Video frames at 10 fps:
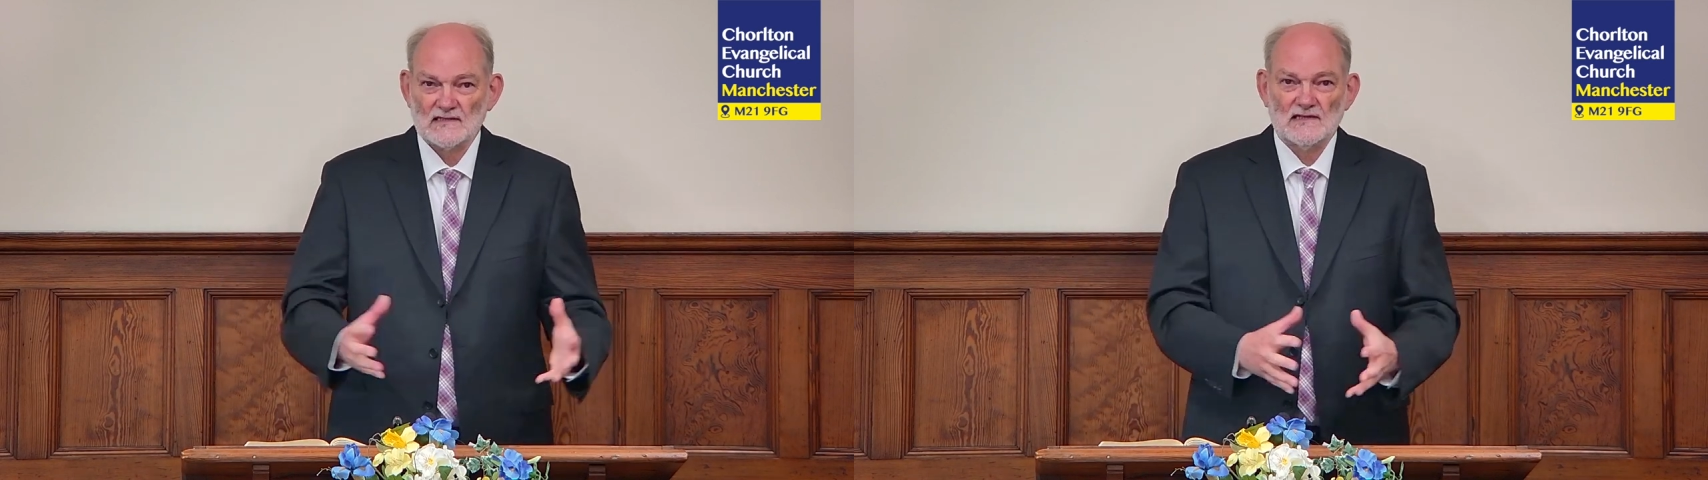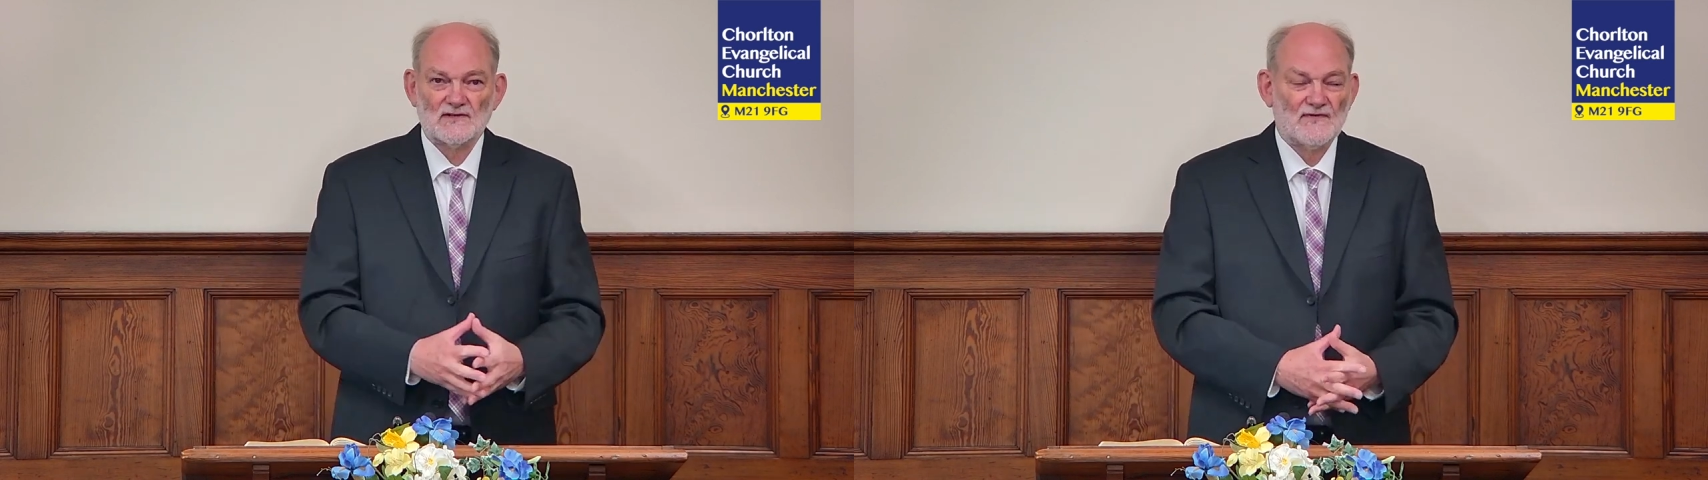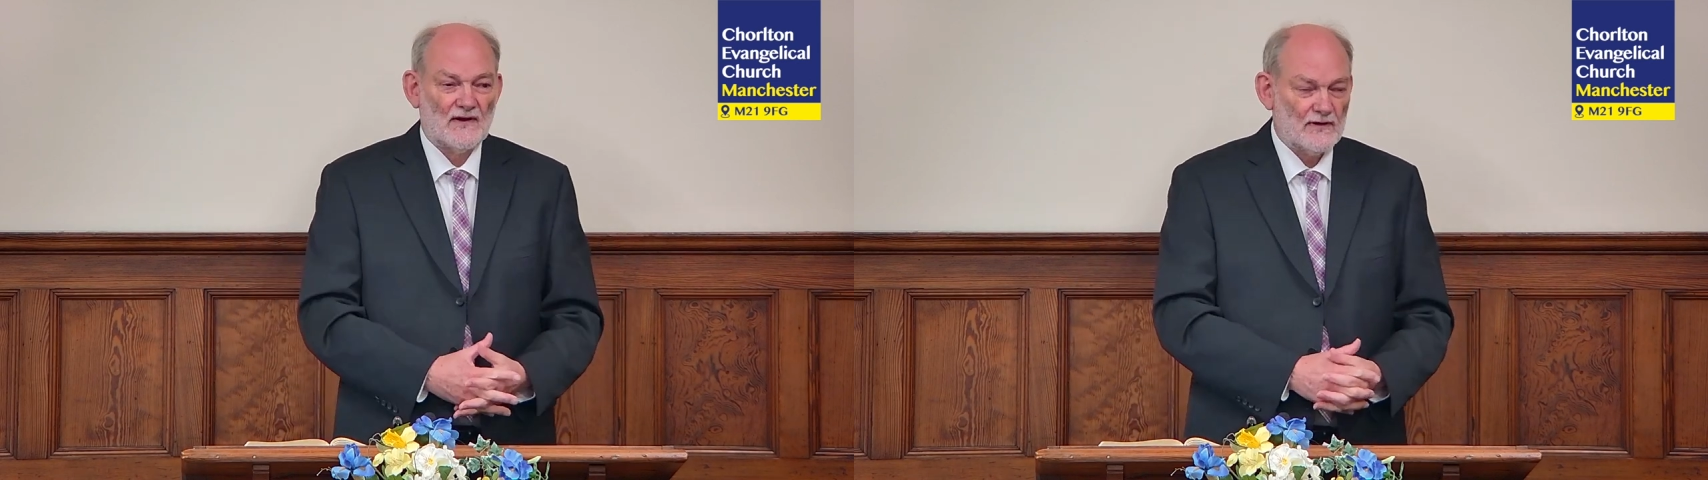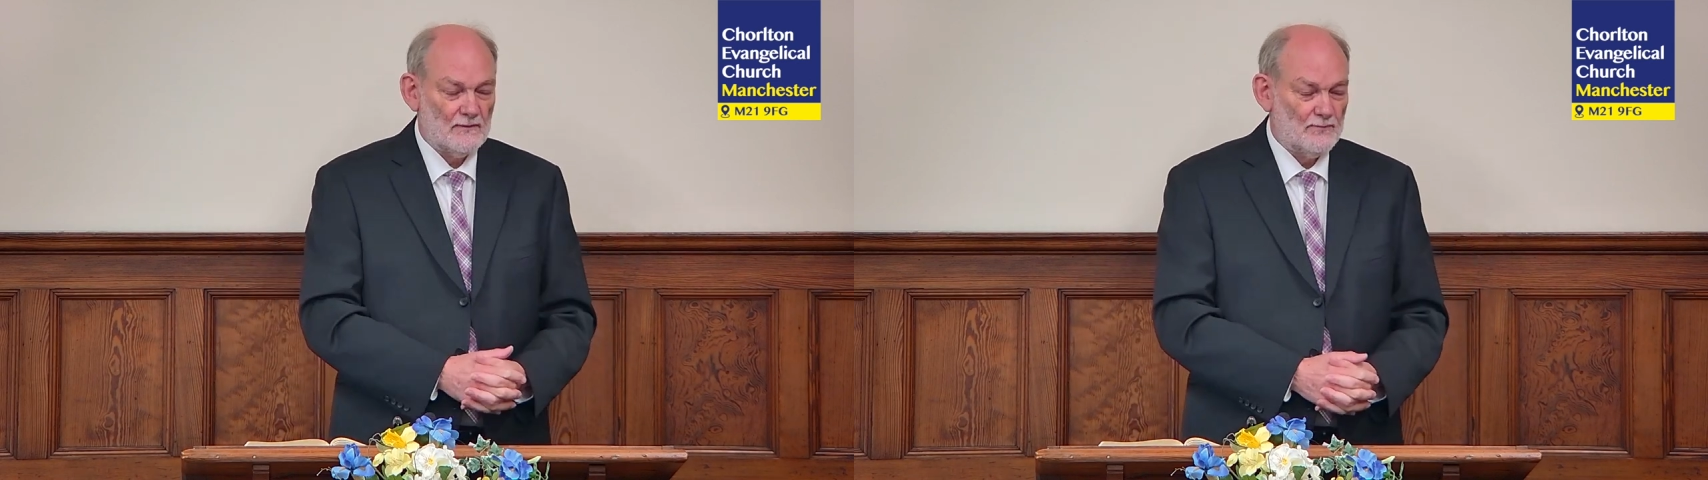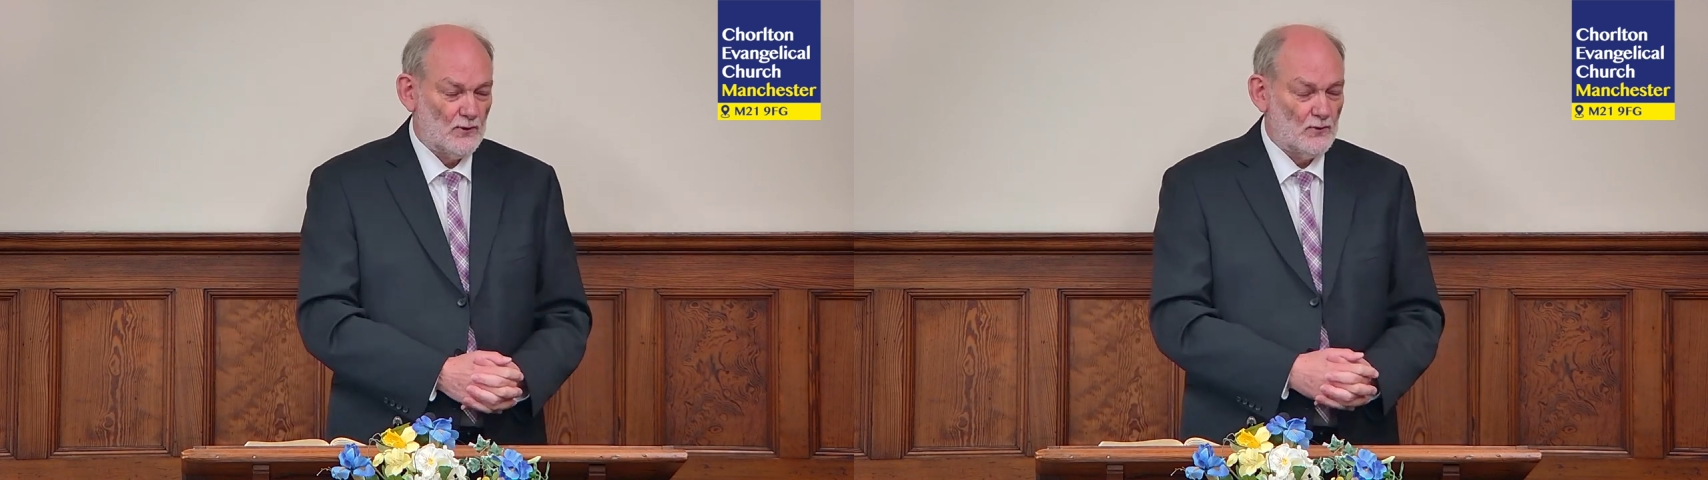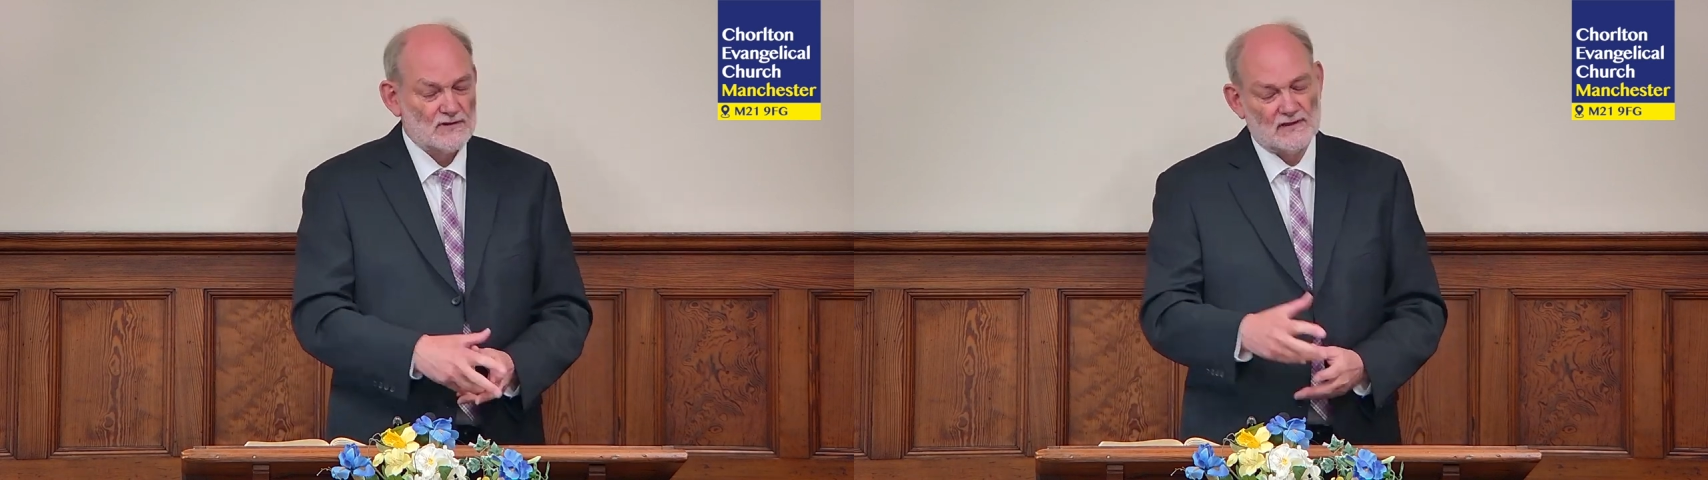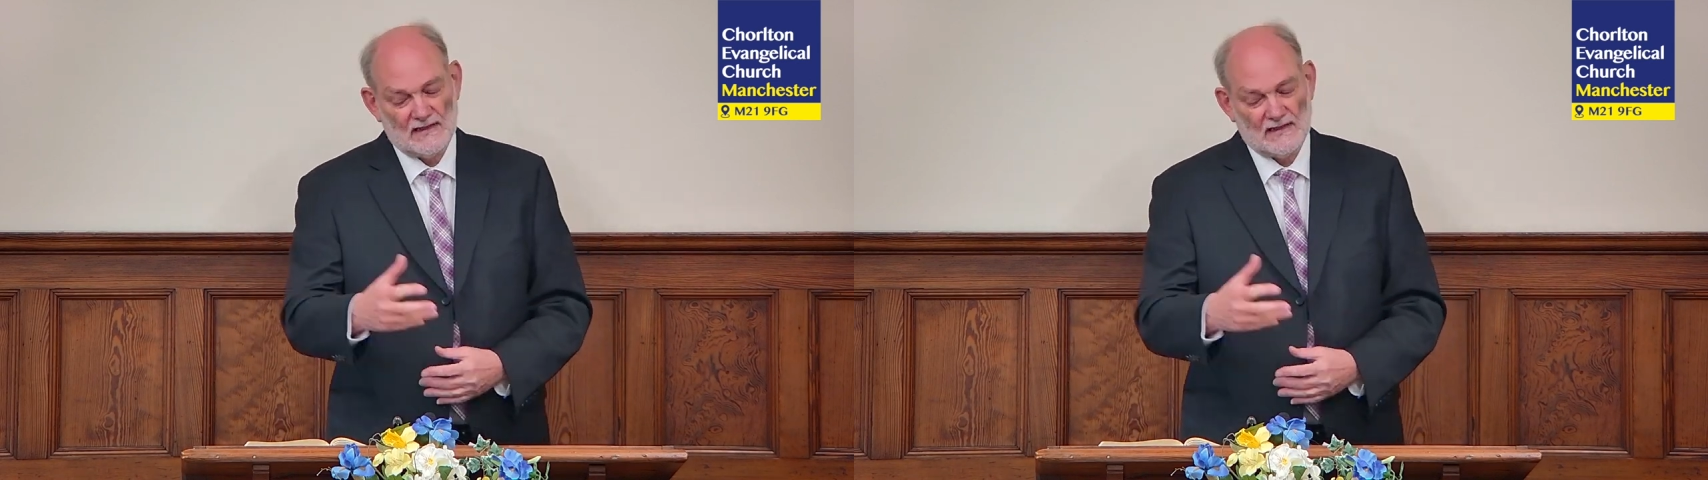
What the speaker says: is very important.